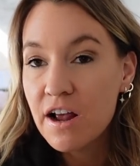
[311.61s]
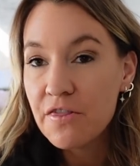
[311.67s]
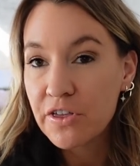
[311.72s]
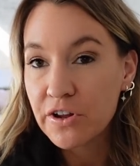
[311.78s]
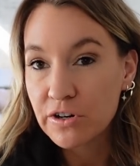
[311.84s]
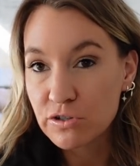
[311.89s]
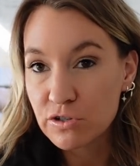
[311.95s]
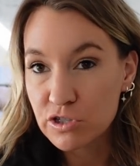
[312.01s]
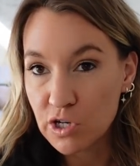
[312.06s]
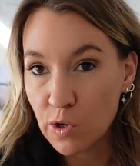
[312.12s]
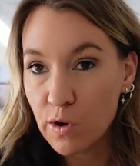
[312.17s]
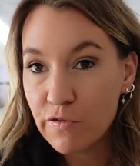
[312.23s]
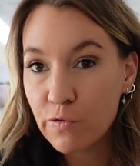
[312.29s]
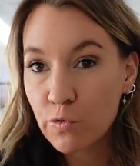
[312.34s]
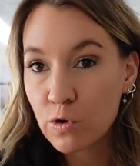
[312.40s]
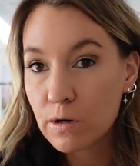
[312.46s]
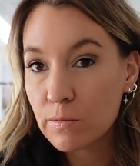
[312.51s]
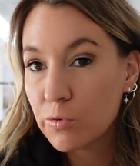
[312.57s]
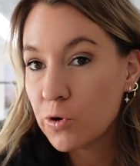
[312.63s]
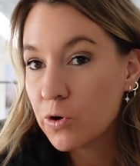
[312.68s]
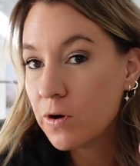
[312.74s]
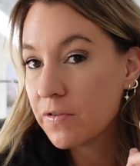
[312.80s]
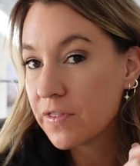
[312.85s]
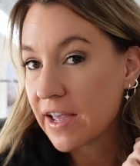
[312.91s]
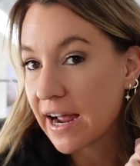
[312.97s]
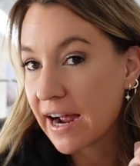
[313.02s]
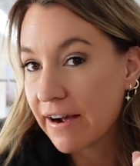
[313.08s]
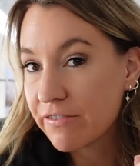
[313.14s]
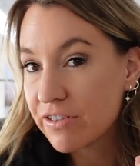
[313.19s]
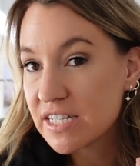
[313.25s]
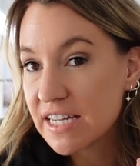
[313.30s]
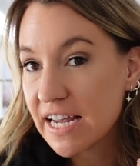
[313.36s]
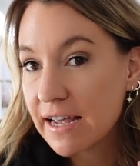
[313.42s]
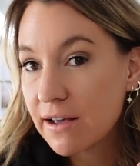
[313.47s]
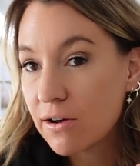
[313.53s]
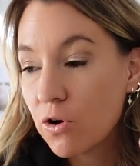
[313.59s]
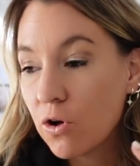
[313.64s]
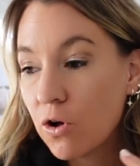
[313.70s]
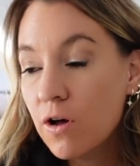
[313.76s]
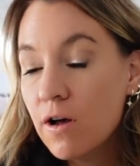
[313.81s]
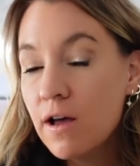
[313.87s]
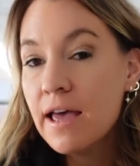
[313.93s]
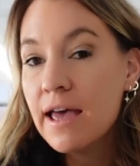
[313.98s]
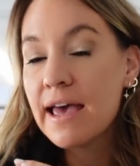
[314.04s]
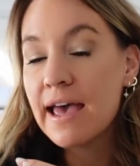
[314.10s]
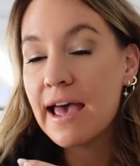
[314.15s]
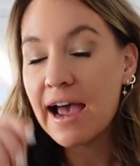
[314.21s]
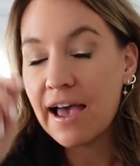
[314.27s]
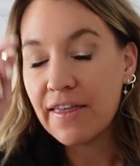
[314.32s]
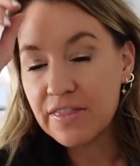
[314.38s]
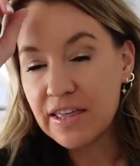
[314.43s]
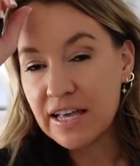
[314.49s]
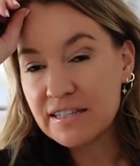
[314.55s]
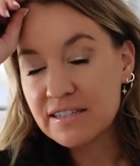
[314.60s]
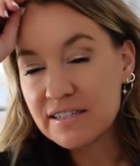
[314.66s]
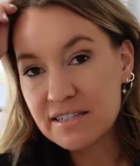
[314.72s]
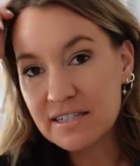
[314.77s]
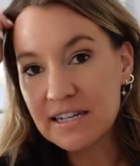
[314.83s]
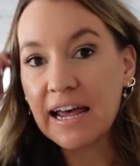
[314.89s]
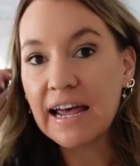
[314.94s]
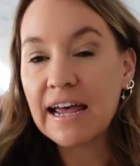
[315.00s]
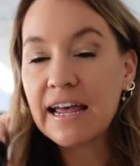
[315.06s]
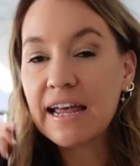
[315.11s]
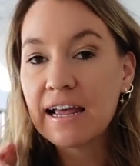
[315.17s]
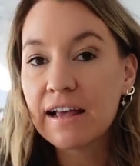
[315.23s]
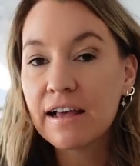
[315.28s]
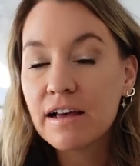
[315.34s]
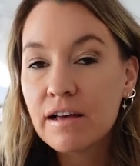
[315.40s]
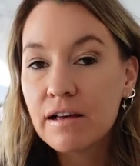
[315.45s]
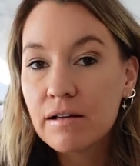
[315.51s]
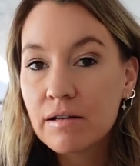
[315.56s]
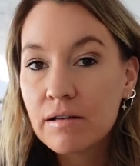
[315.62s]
that are so affordable, and they have the dangle and they stay